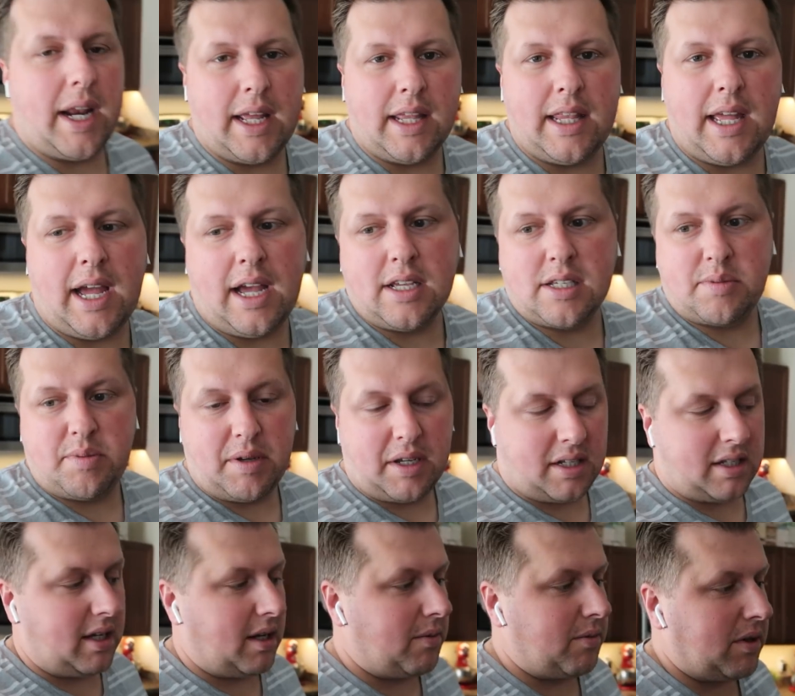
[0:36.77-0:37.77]
gotta get the house
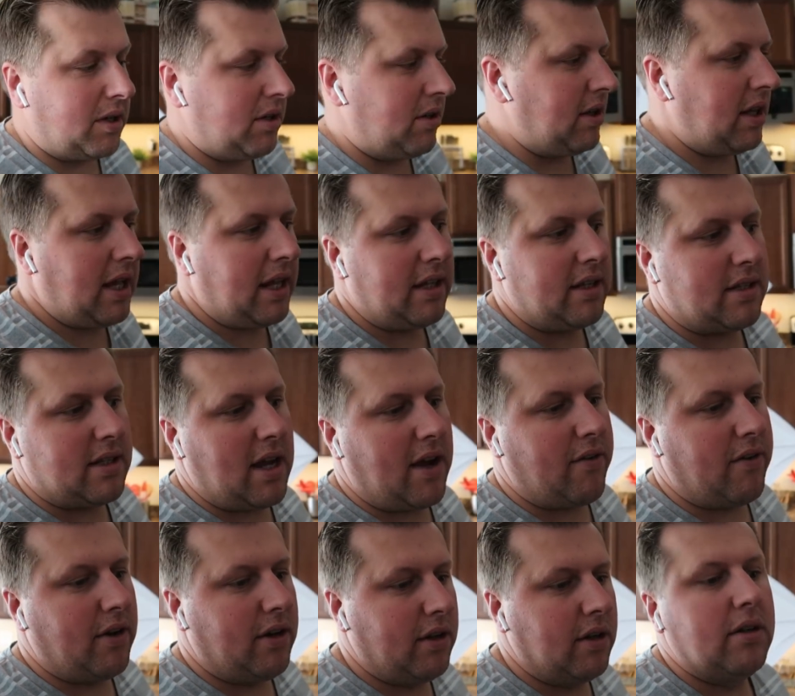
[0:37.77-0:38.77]
picked up. We're gonna do that this
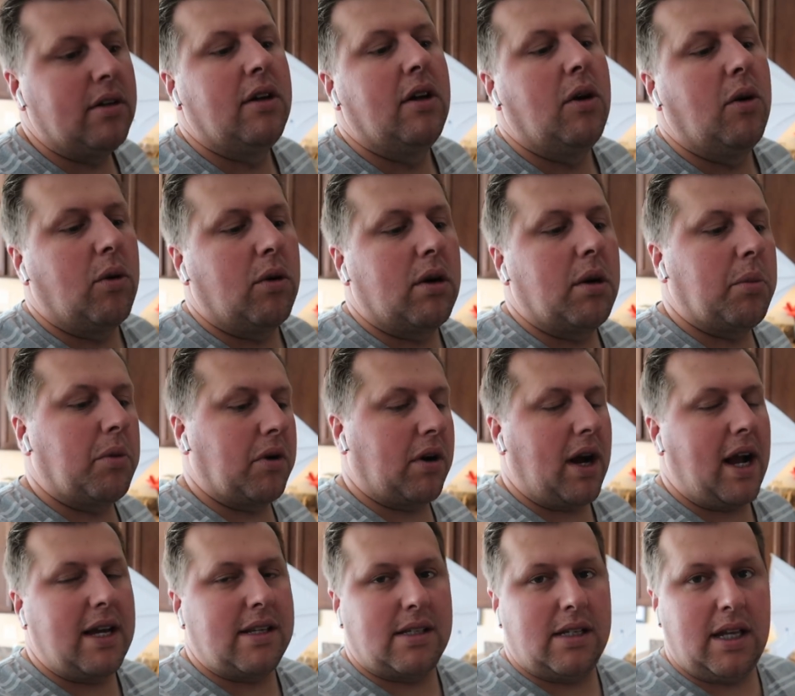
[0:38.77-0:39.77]
afternoon. We're gonna
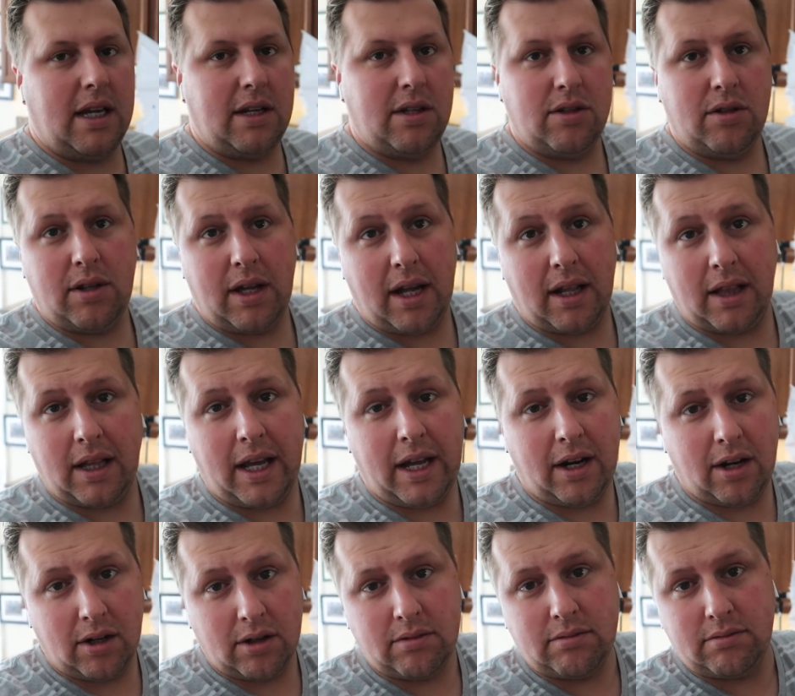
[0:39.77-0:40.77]
procrastinate and do that
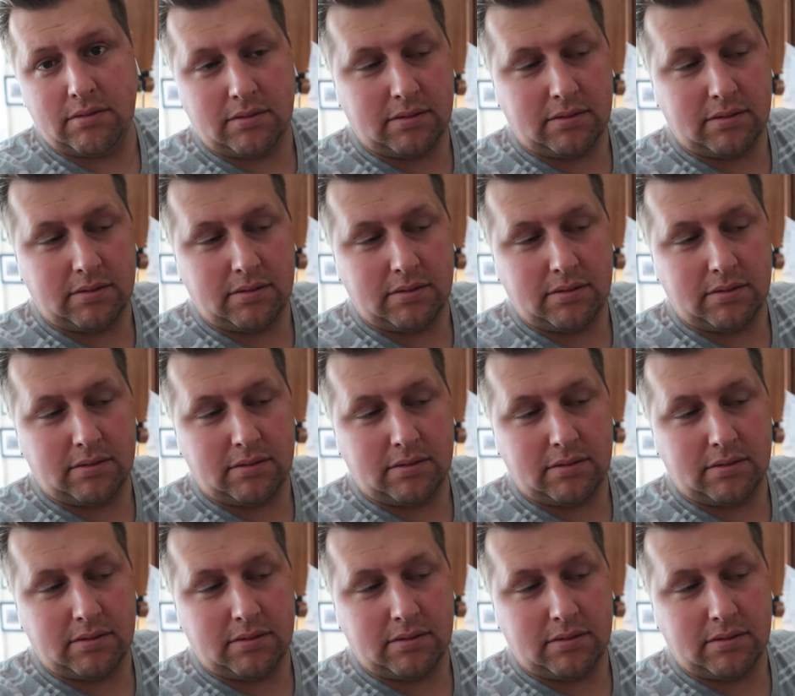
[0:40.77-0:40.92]
later.